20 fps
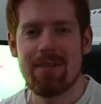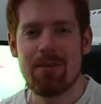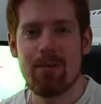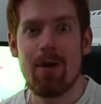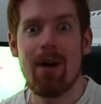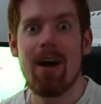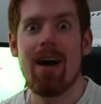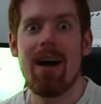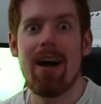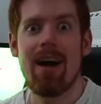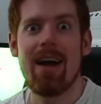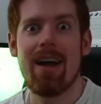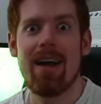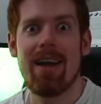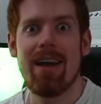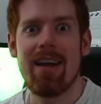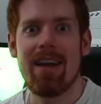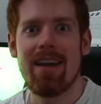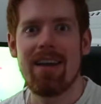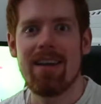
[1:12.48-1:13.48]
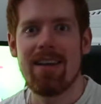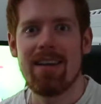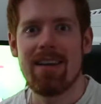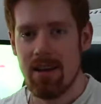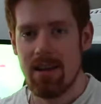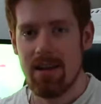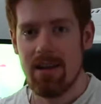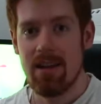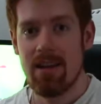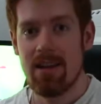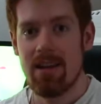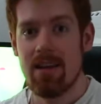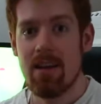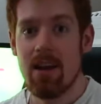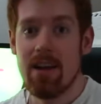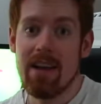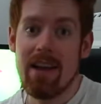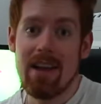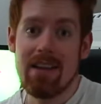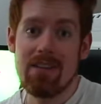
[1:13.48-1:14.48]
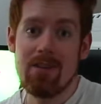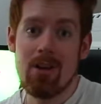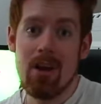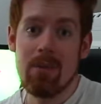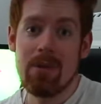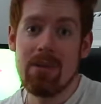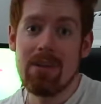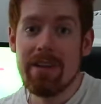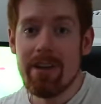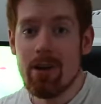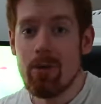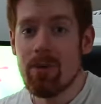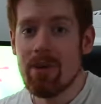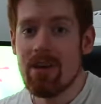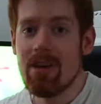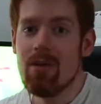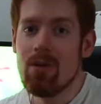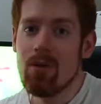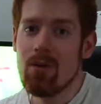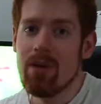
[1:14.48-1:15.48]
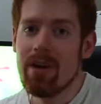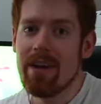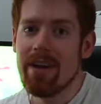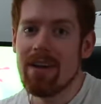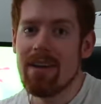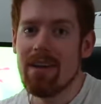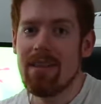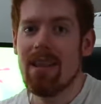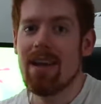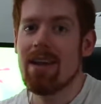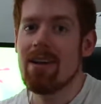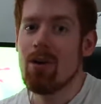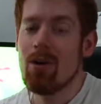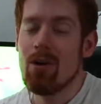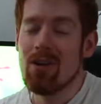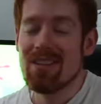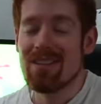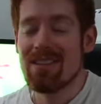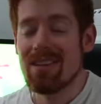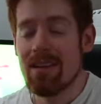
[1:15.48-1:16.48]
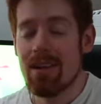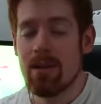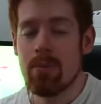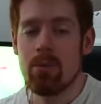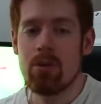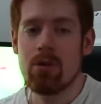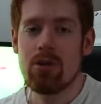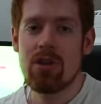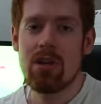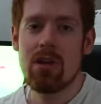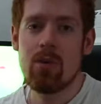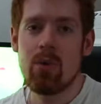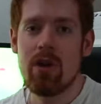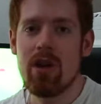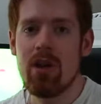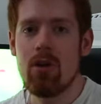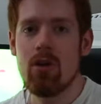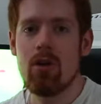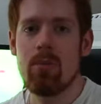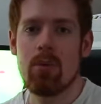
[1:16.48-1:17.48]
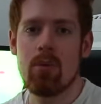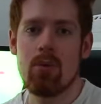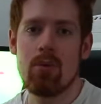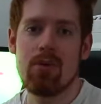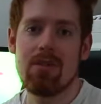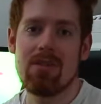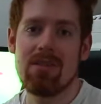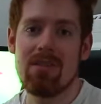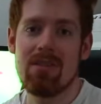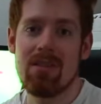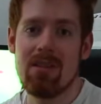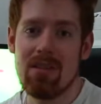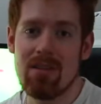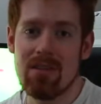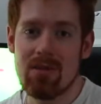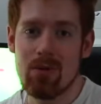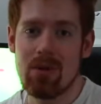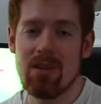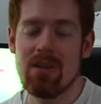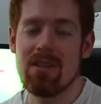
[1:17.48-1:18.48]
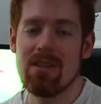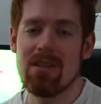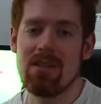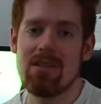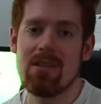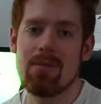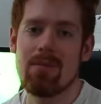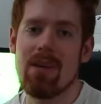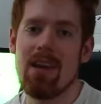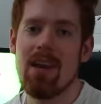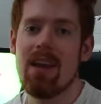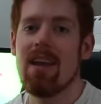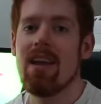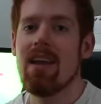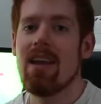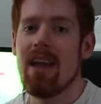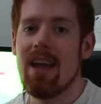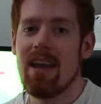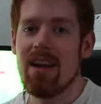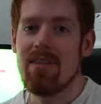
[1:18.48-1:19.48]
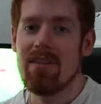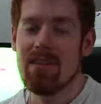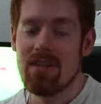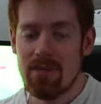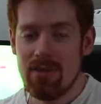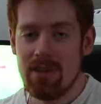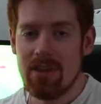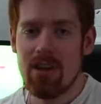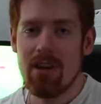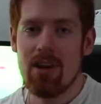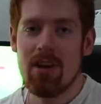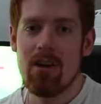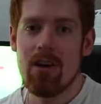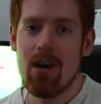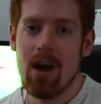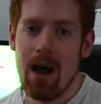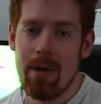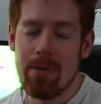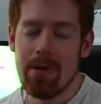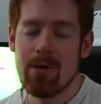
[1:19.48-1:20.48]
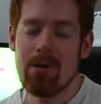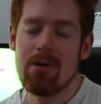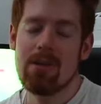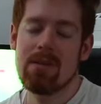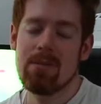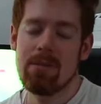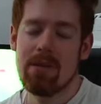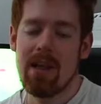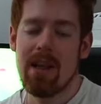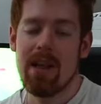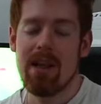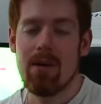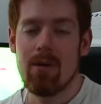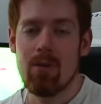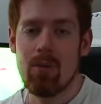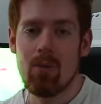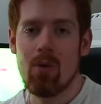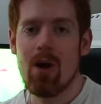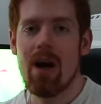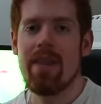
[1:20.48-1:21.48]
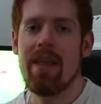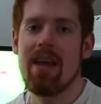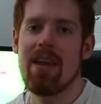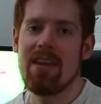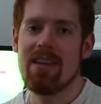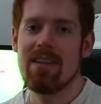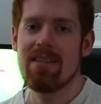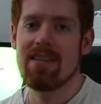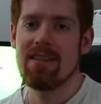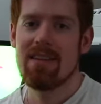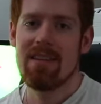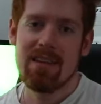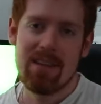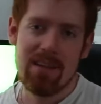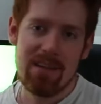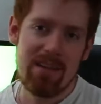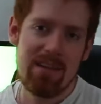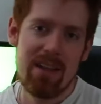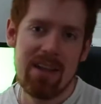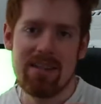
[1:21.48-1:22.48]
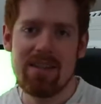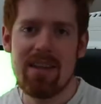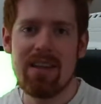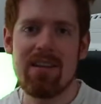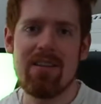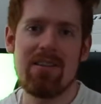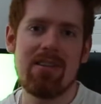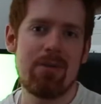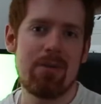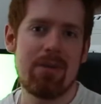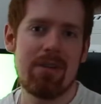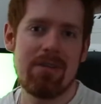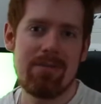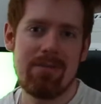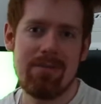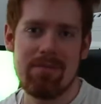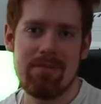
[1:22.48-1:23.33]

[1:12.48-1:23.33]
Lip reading: Why? Okay, so I'm a little bit annoyed that they're constantly pushing Wii U ports to the Switch system. And in this video, I'm going to explain why that is. Let's get into it.